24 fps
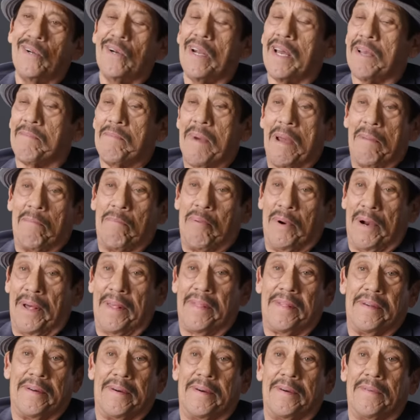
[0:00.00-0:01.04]
you're like my
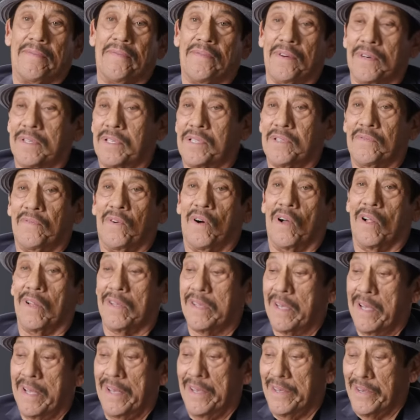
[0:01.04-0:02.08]
brother. First of
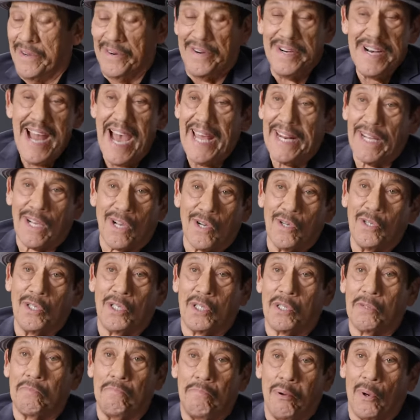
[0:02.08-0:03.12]
all, you're not a
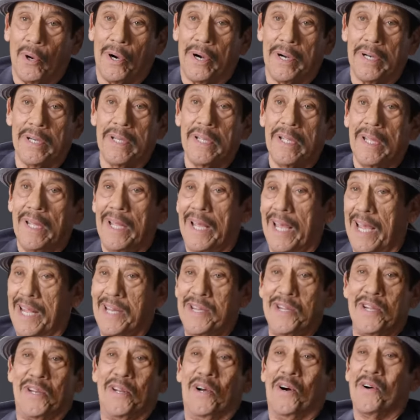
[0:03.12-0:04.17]
good sport
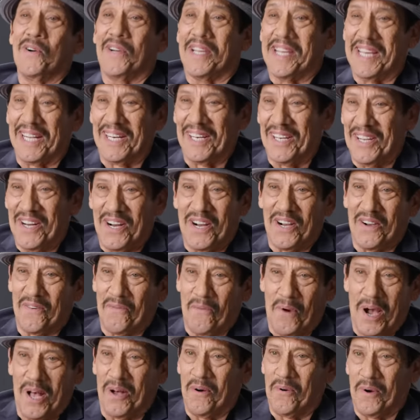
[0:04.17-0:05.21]
and you don't get
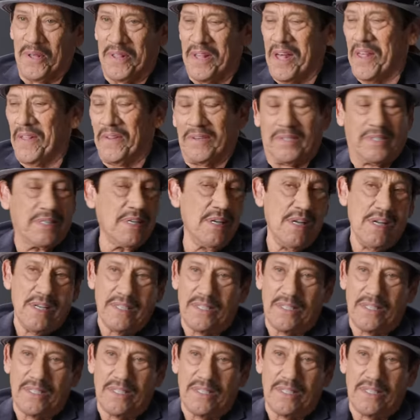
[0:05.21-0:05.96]
along well with others.